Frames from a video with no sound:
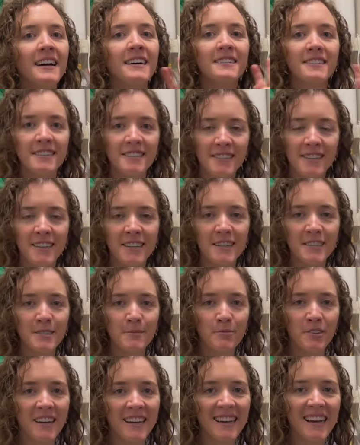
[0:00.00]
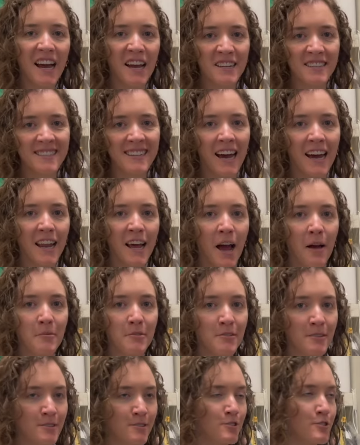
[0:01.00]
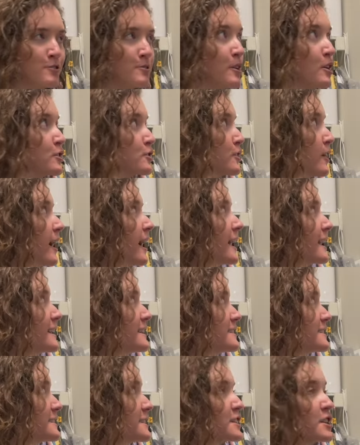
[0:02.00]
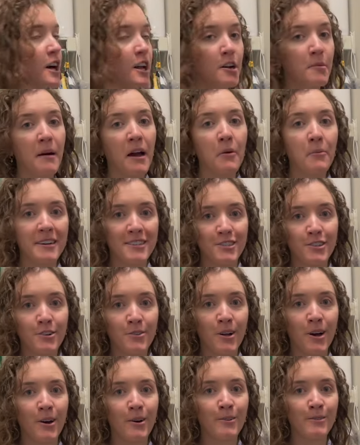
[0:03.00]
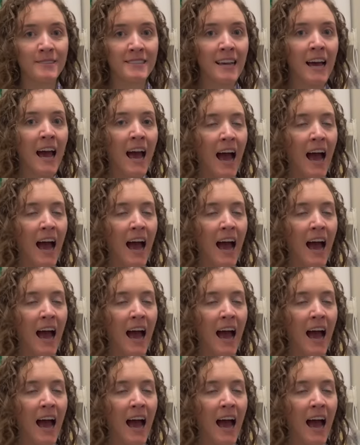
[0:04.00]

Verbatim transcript: Since it is spring, I decided I'm going to go ahead and declutter my winter clothes.